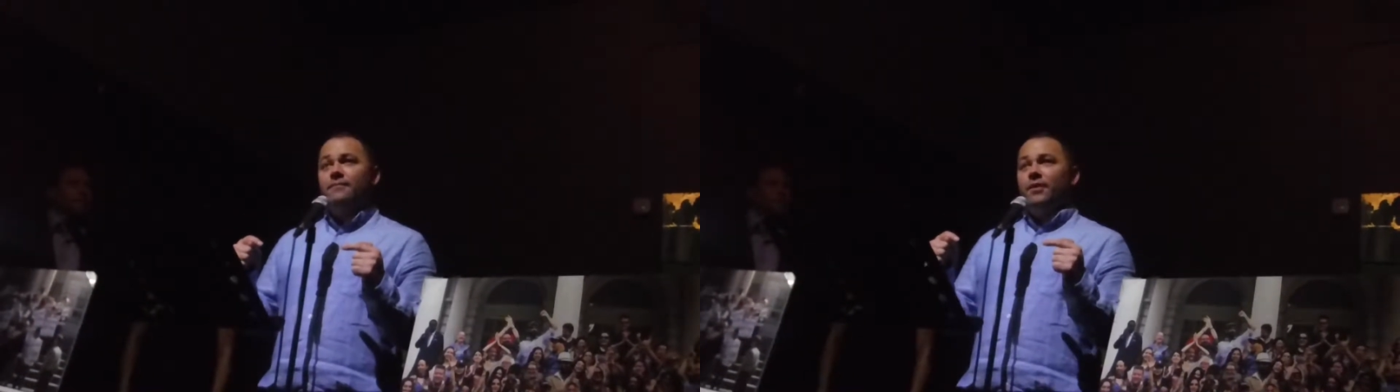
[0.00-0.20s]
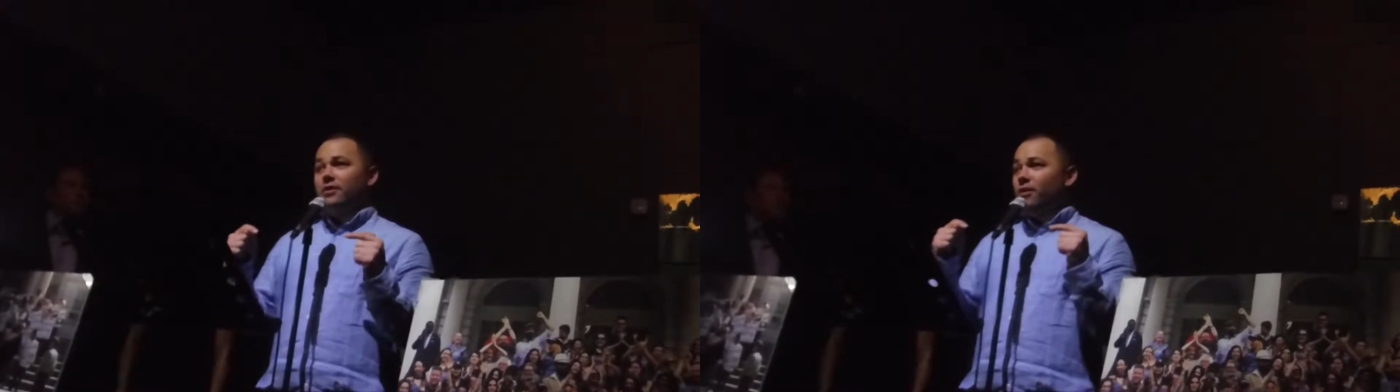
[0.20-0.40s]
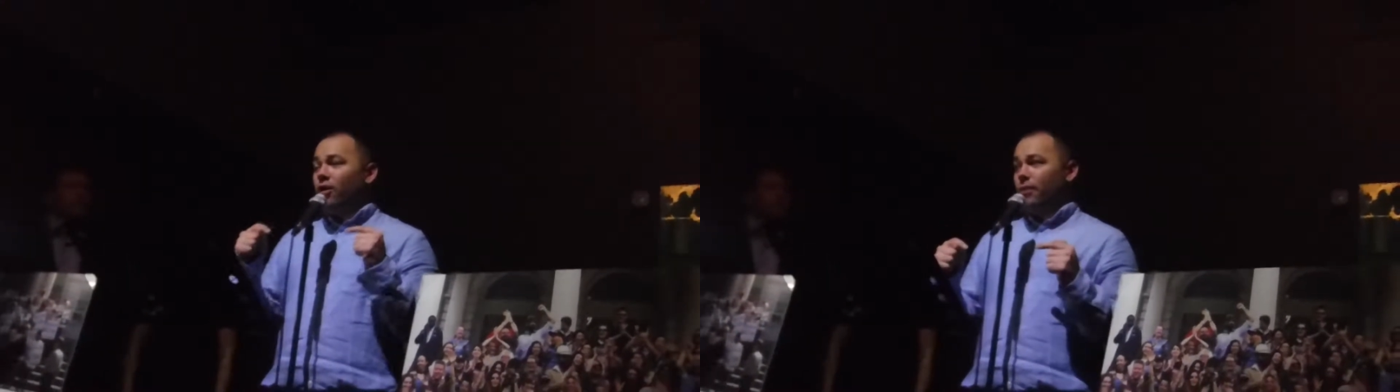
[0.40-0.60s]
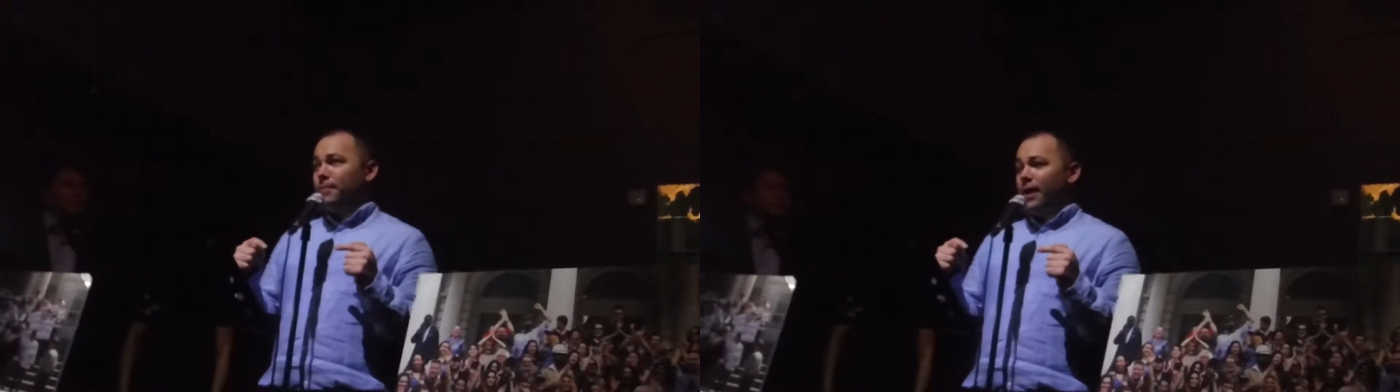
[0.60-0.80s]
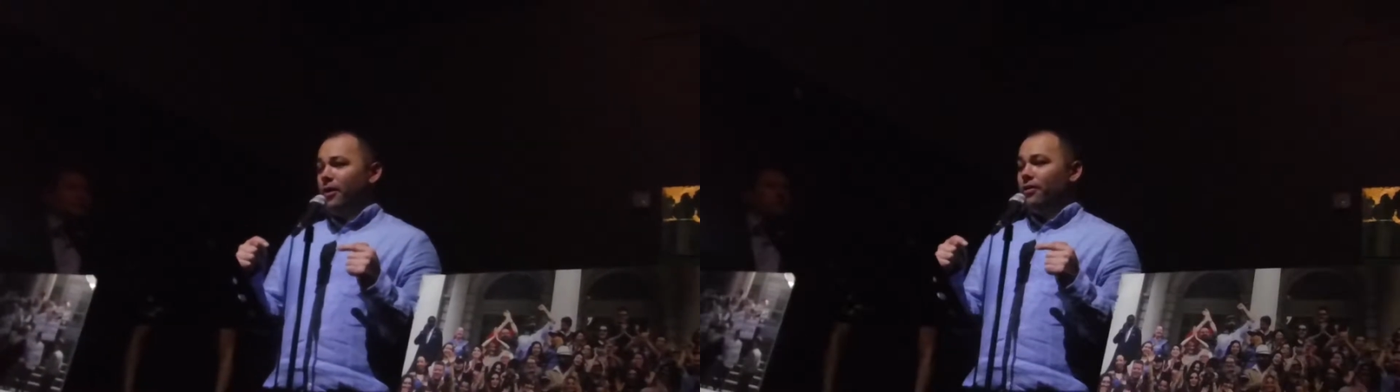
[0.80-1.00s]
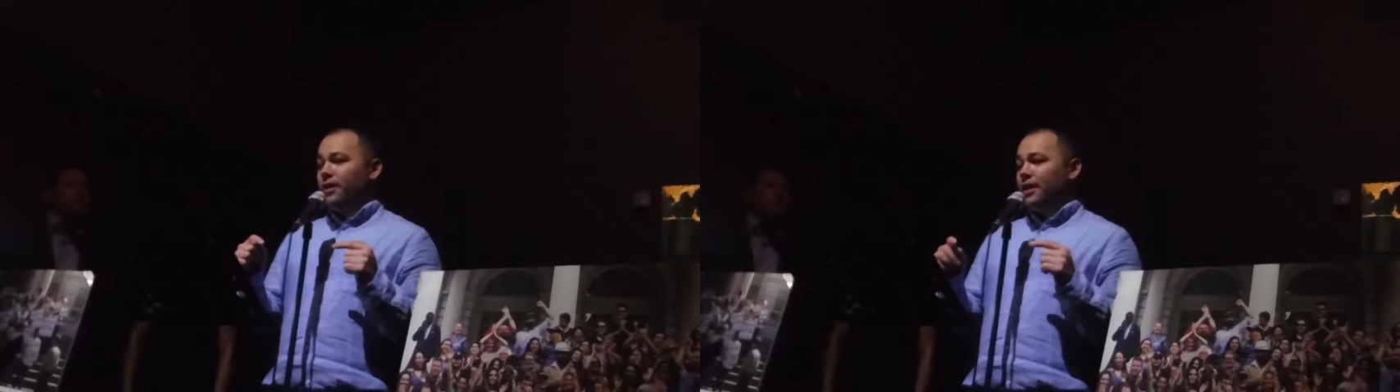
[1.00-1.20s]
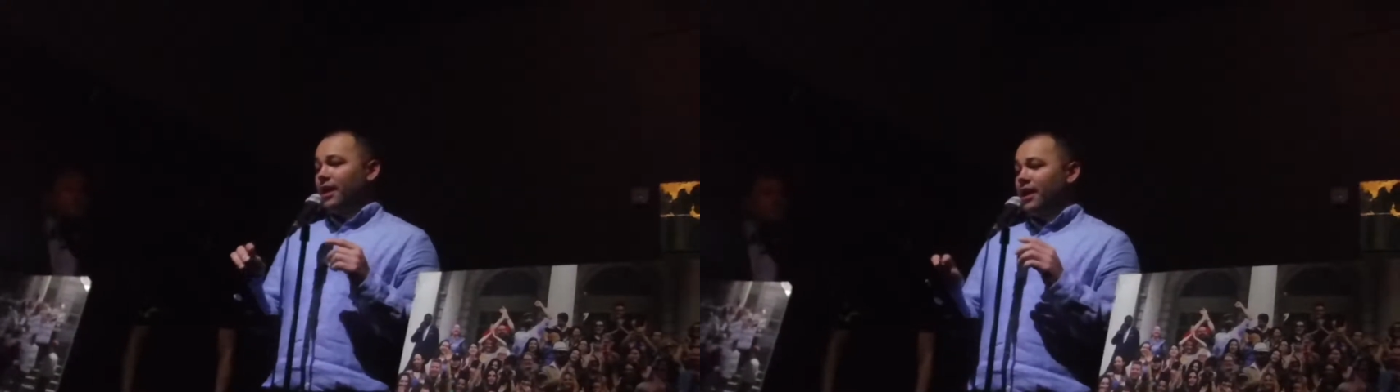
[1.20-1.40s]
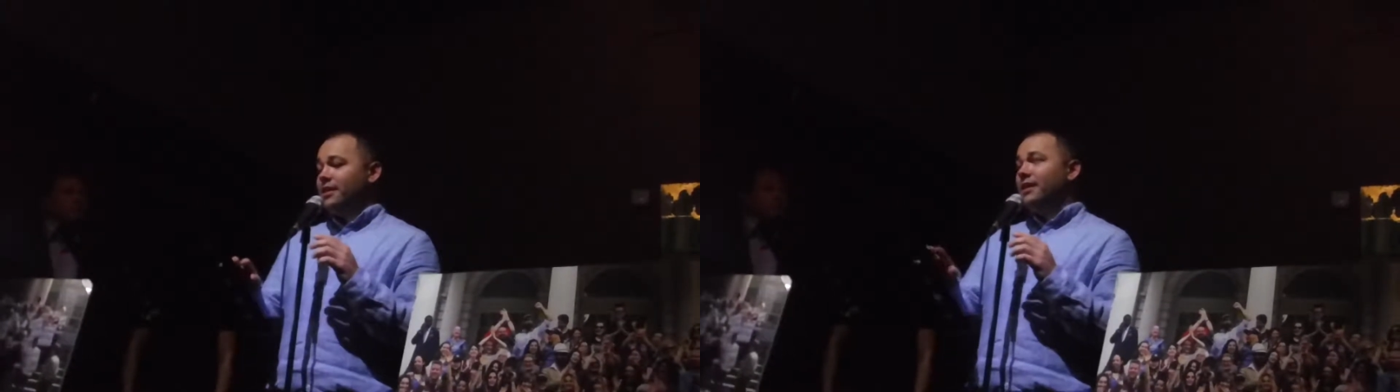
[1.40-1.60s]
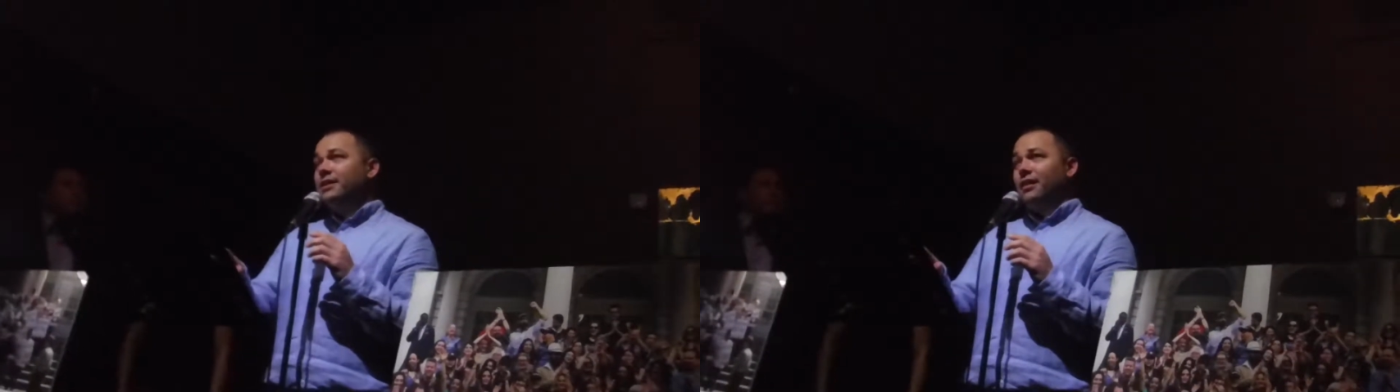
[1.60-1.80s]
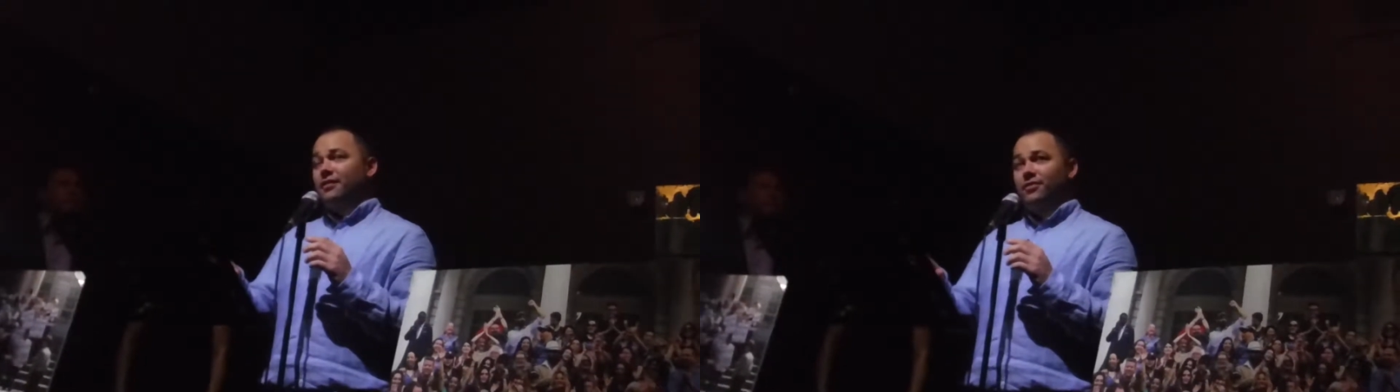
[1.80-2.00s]
is all about. And I think
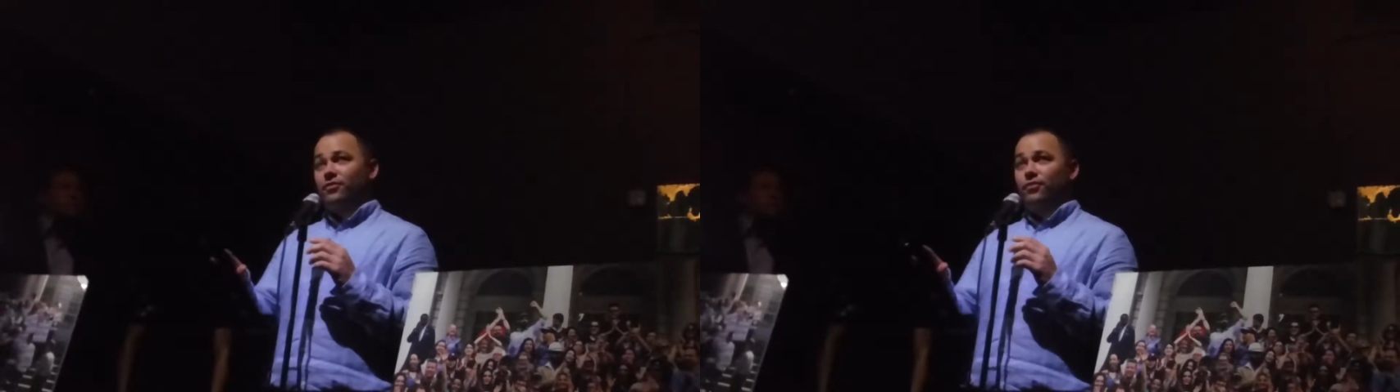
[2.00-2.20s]
that this is